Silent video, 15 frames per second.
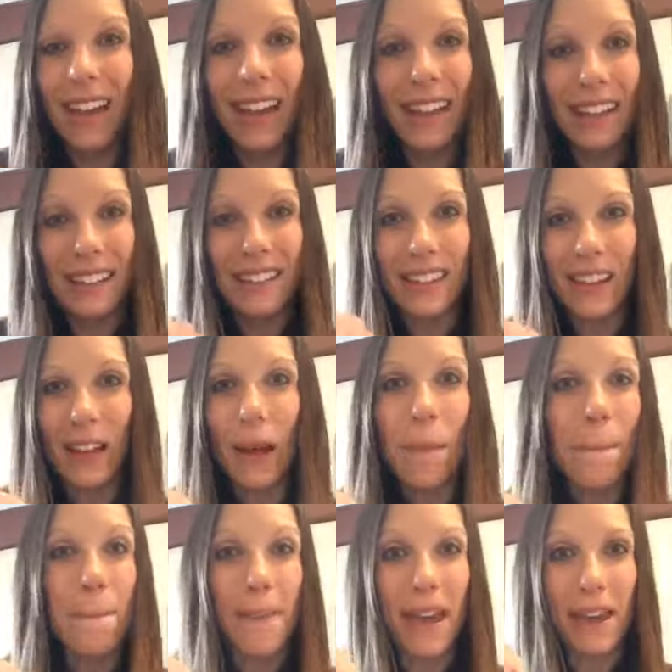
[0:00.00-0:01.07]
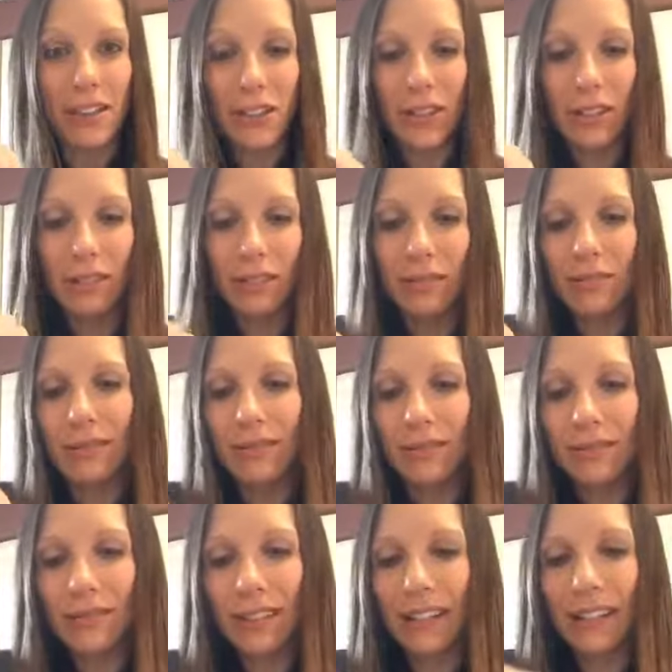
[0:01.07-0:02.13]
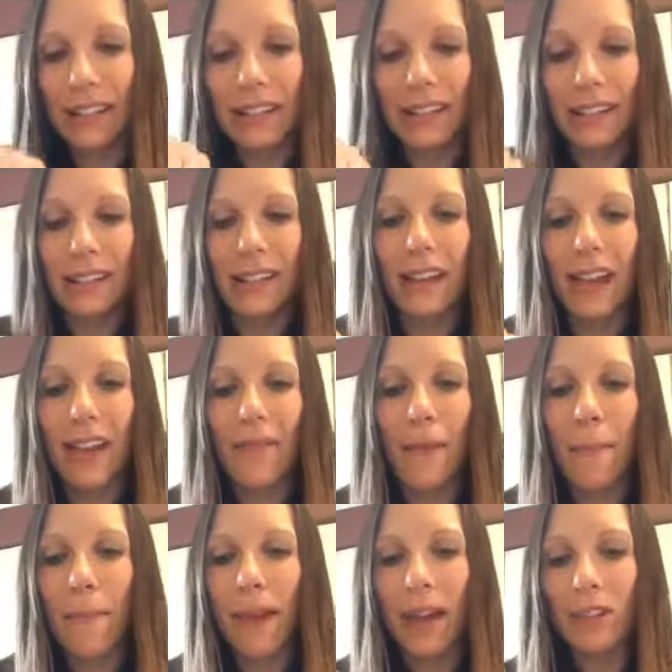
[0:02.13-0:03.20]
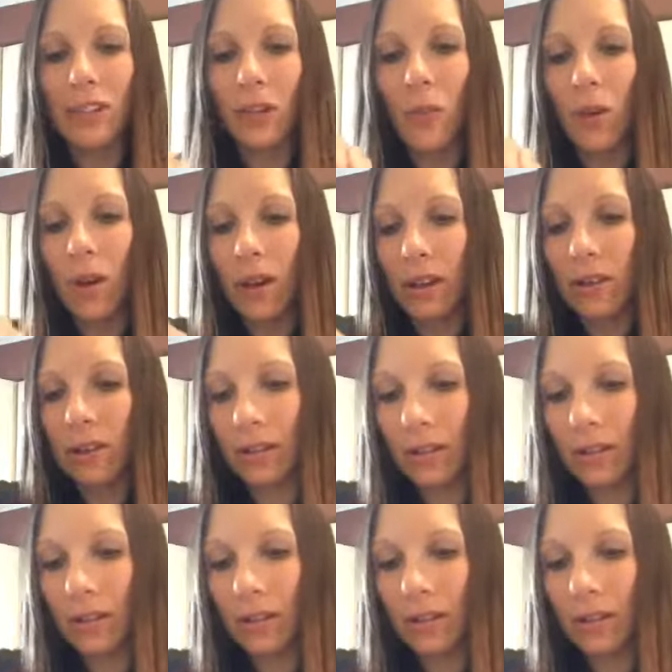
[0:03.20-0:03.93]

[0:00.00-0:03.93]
And it's like a magic. It's like I have a magic wand.